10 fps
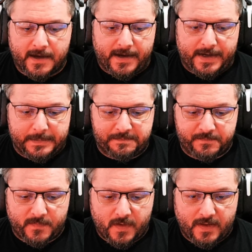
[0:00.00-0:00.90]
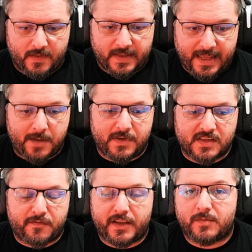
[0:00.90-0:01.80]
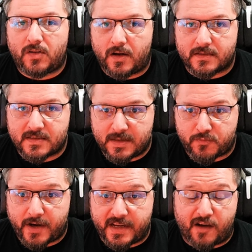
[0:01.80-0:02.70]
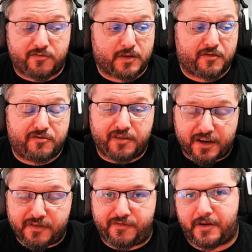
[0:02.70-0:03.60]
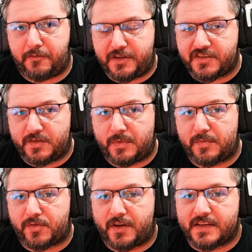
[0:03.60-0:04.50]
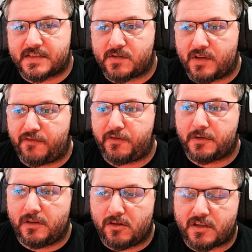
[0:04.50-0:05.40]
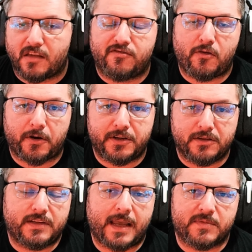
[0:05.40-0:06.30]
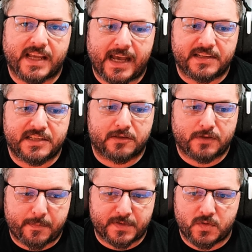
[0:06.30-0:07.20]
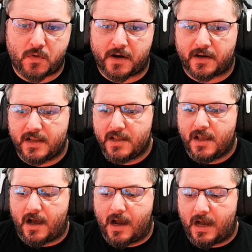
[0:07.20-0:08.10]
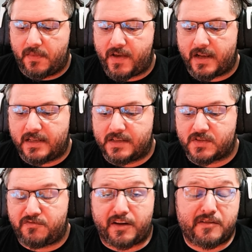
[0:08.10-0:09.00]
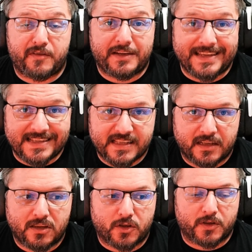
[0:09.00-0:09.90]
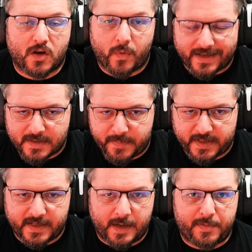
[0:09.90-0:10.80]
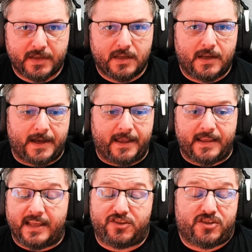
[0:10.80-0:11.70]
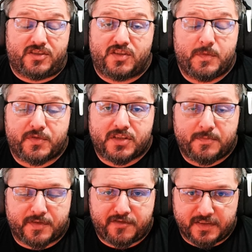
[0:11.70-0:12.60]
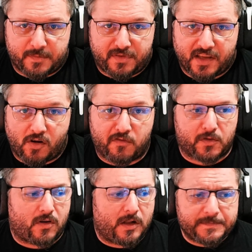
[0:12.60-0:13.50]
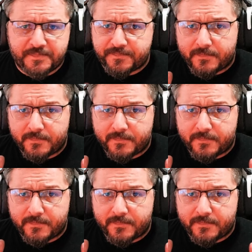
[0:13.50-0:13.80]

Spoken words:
The game is available on Steam right now for a very, very reasonable price. So if you're looking for a new game to add to your repertoire, that is very, very easy to learn, quick to pick up, and just super, super fun to play overall,